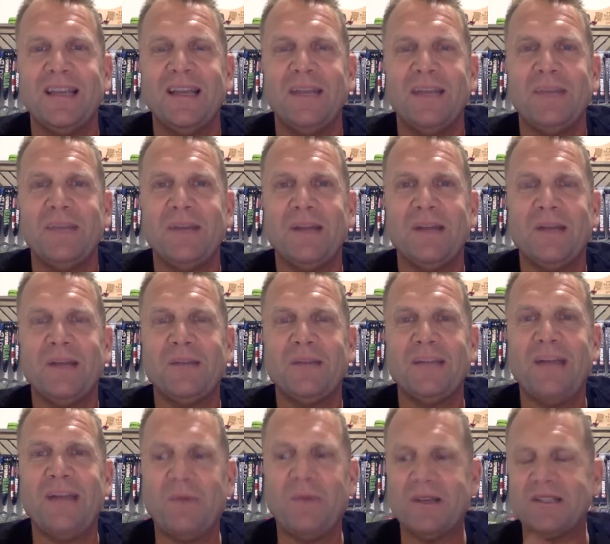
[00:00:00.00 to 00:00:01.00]
But
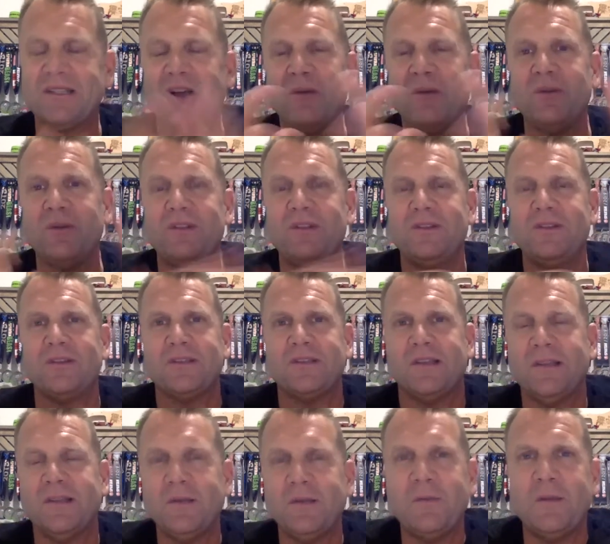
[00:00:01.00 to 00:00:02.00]
today I want to talk with you just a
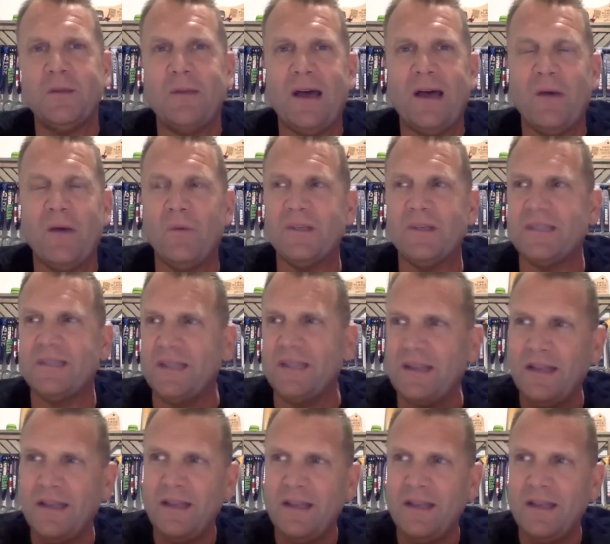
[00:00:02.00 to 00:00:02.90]
little bit about what does it